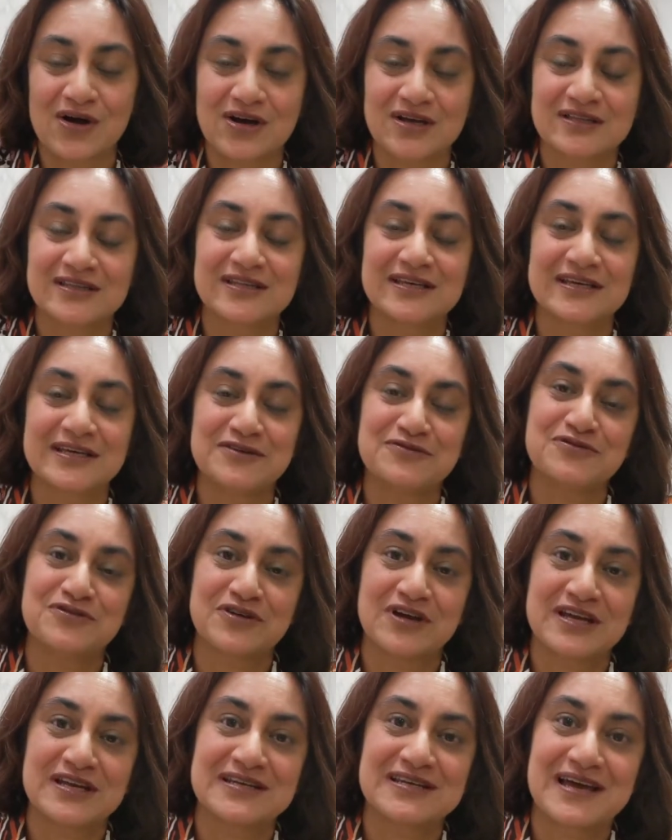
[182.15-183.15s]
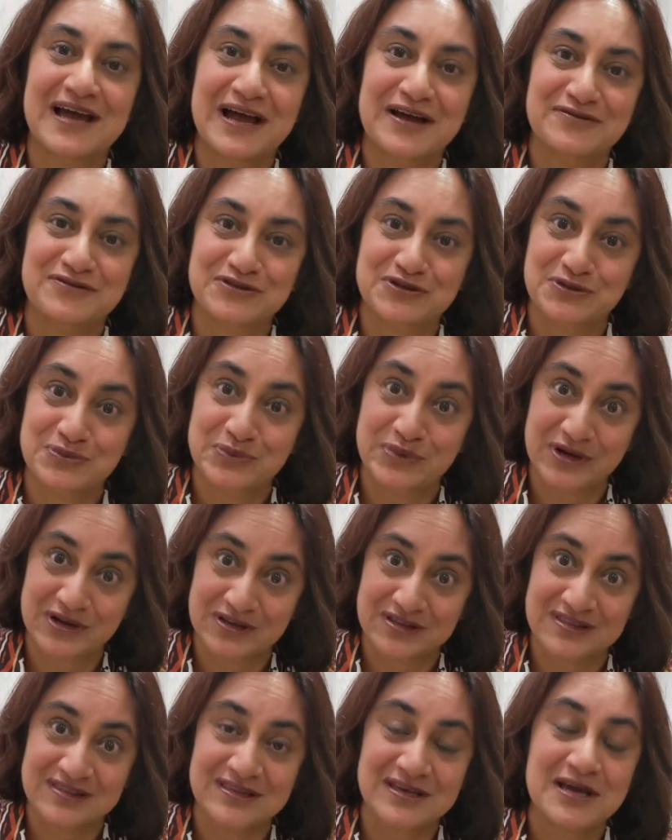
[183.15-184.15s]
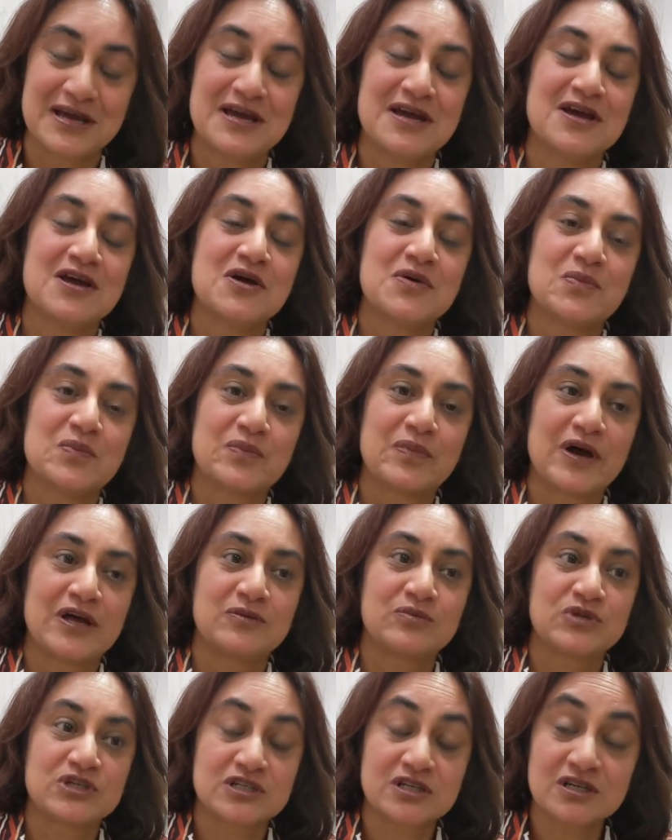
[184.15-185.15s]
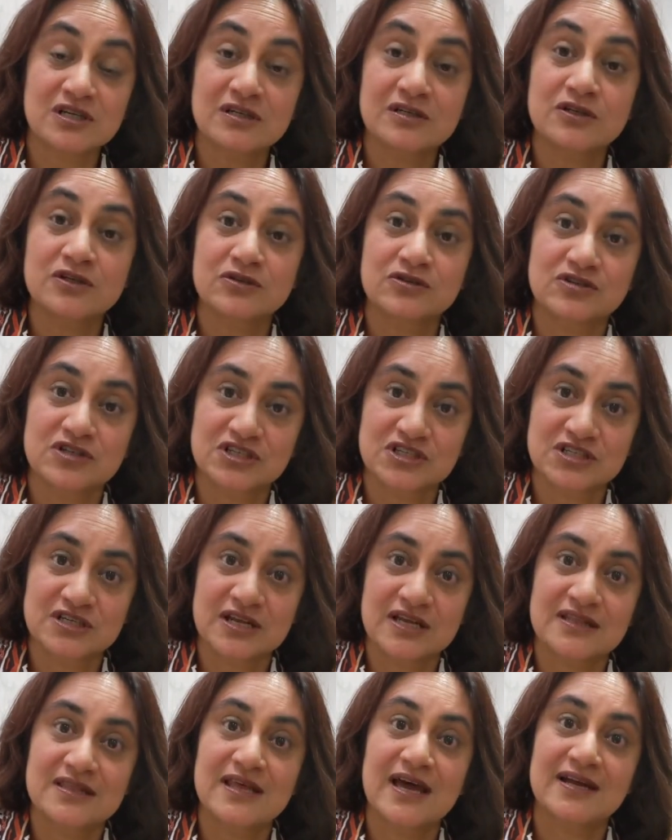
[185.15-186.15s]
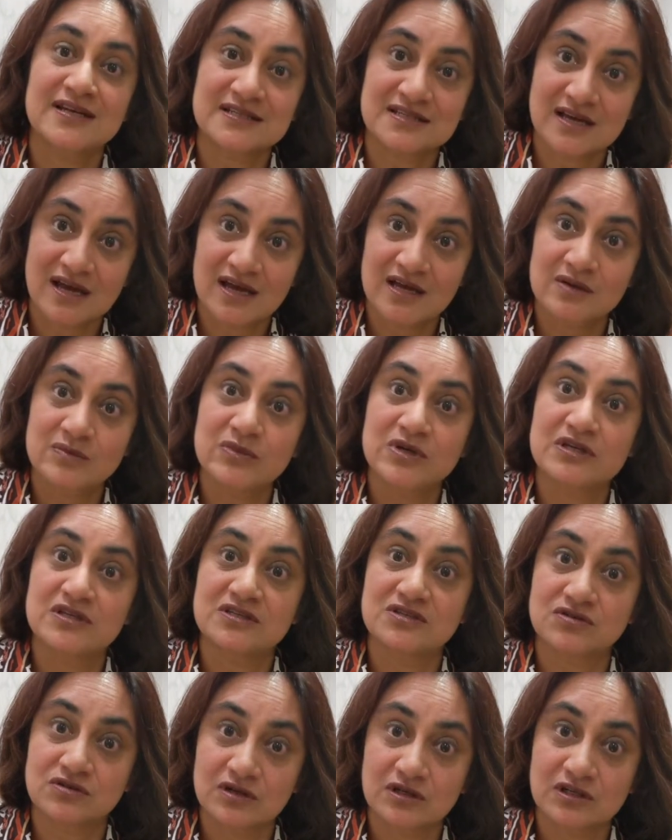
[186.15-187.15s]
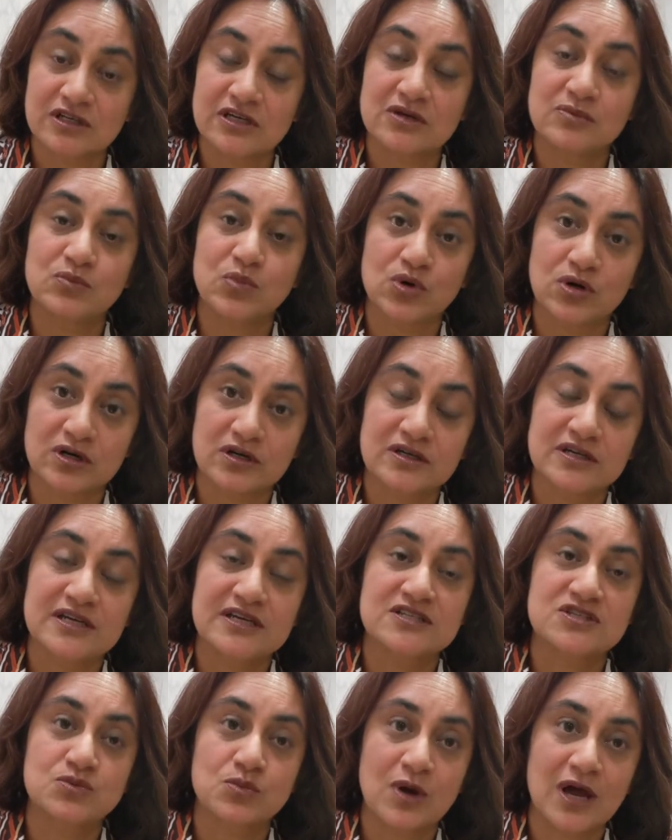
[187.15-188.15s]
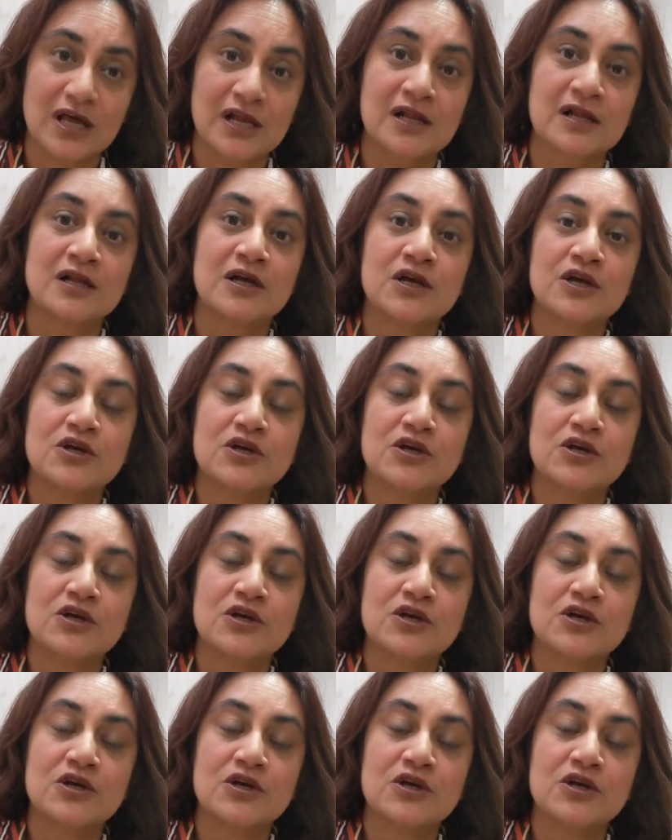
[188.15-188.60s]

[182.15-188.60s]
on the infant after birth, but maternal nutrition at that time is really important as well.